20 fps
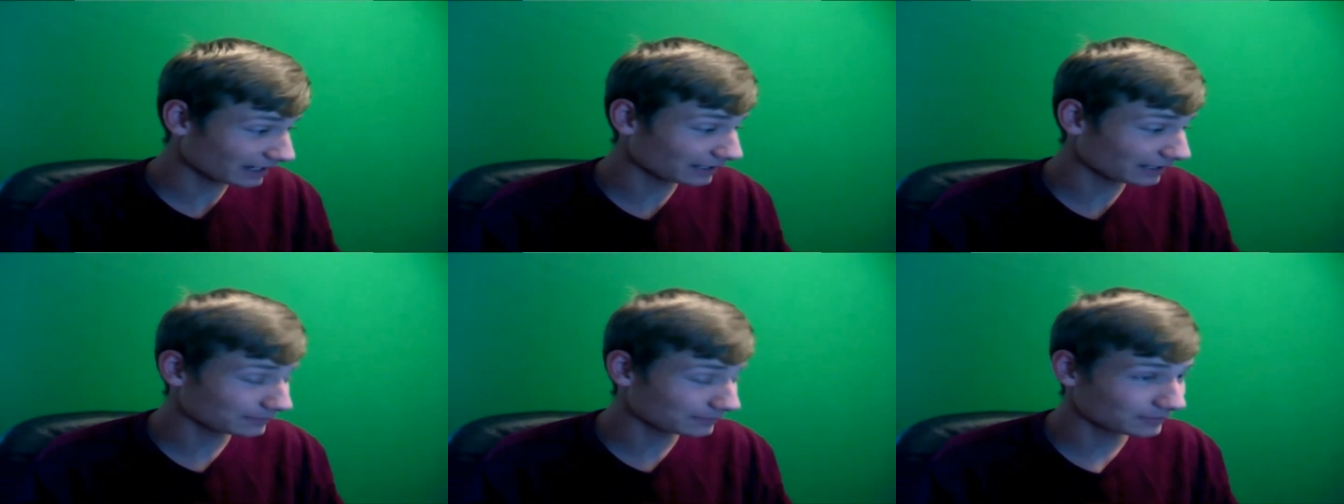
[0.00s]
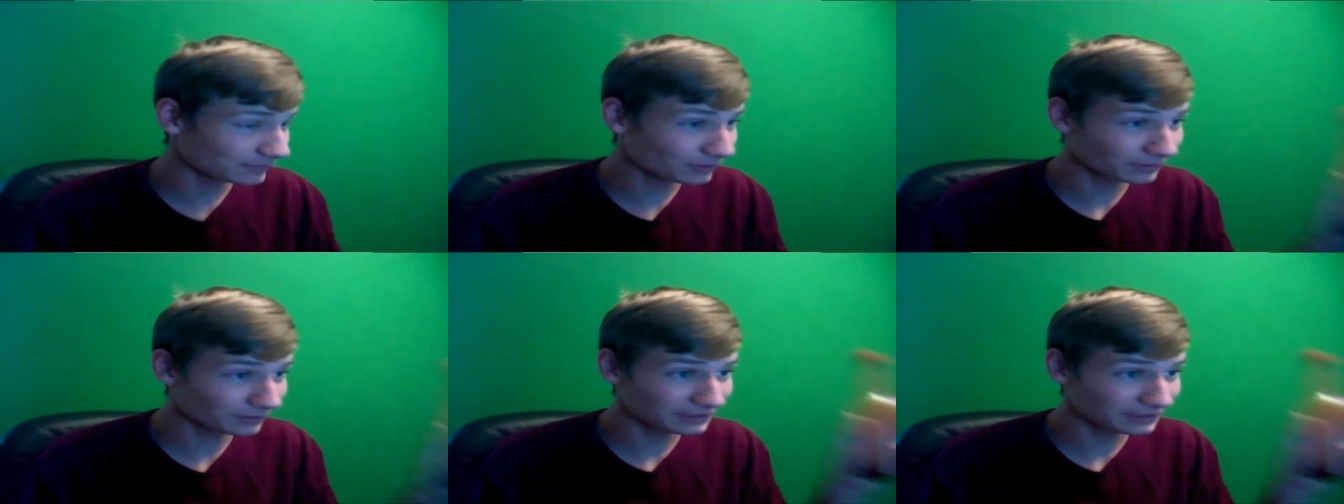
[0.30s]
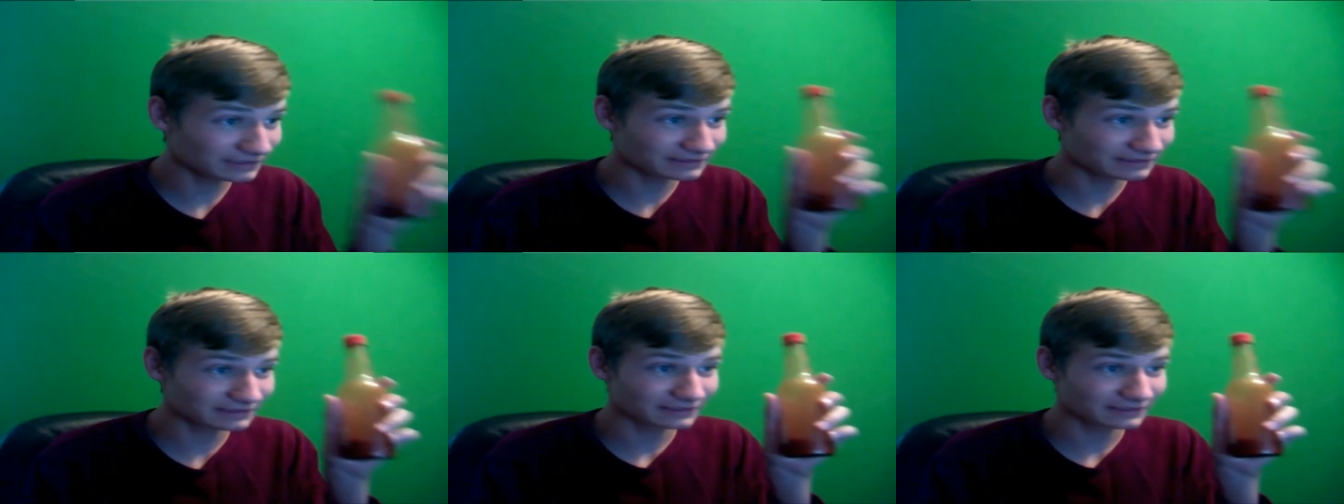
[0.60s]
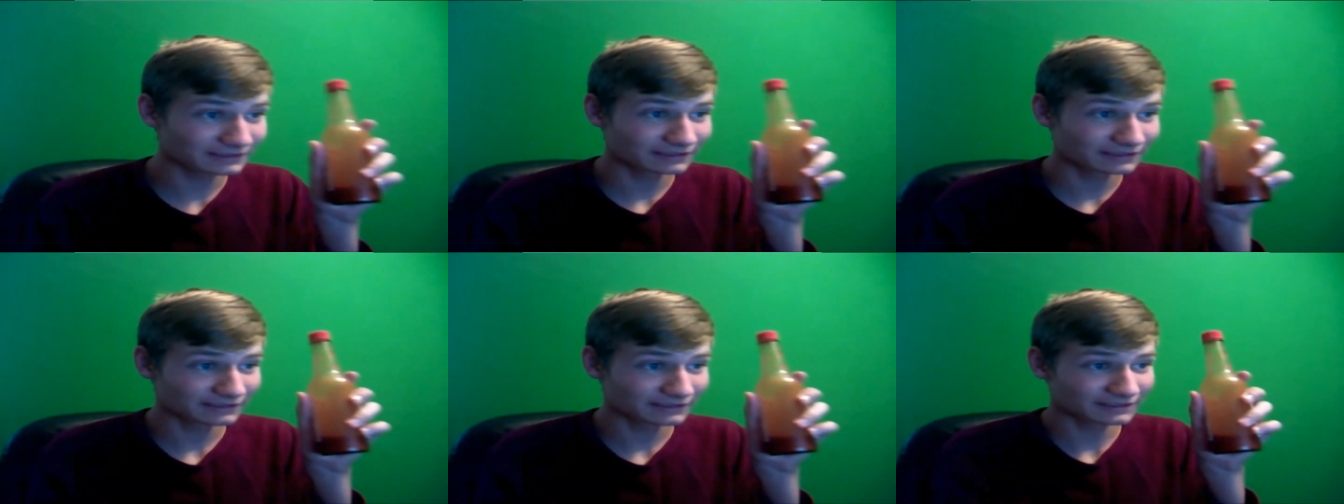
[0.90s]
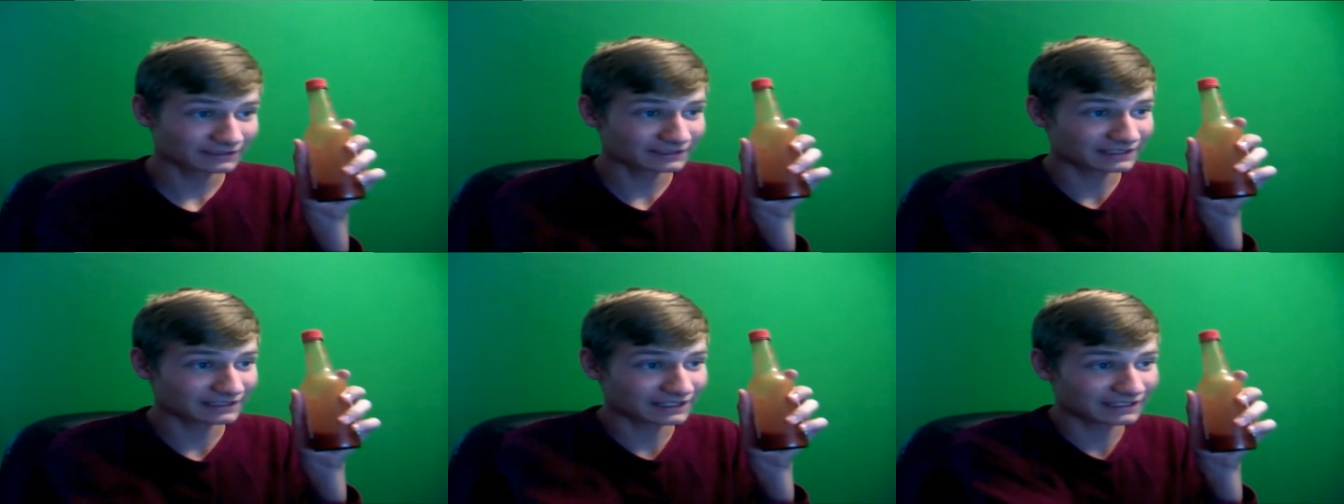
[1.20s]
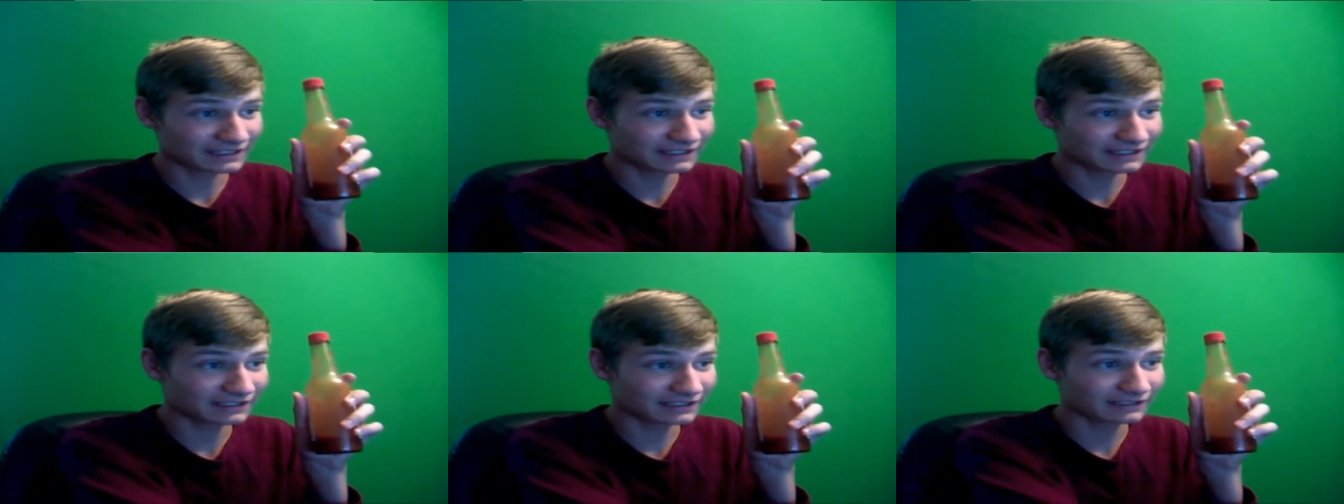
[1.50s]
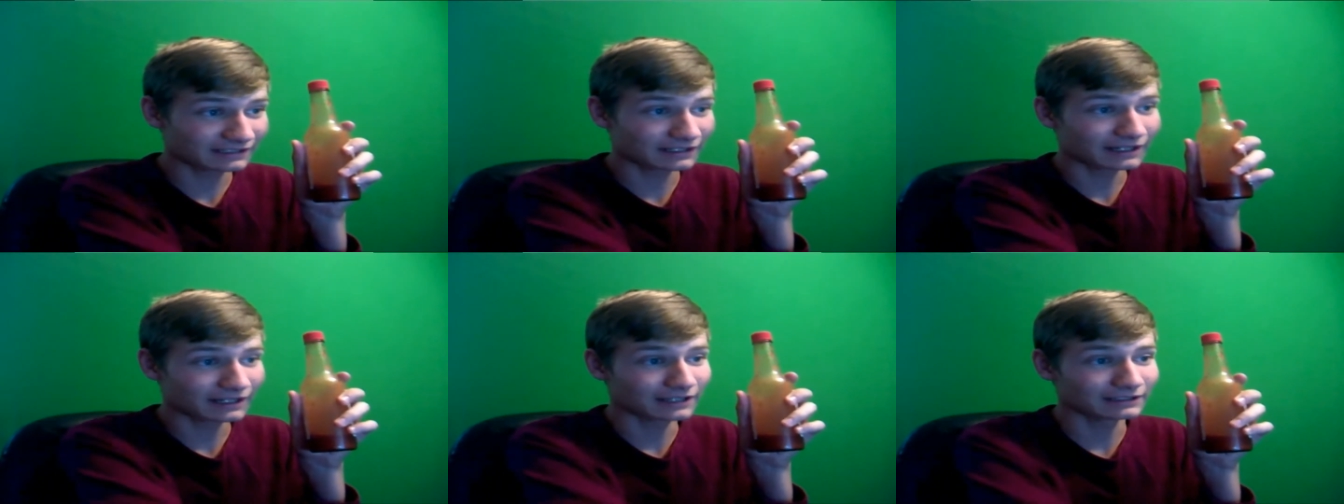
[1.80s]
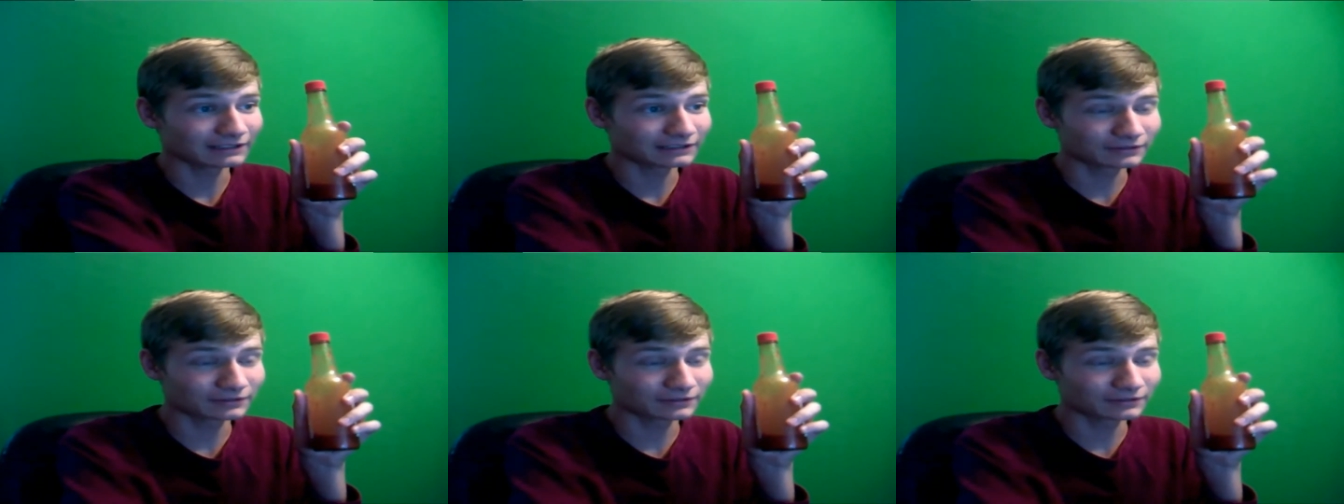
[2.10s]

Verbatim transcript: I'm going to take a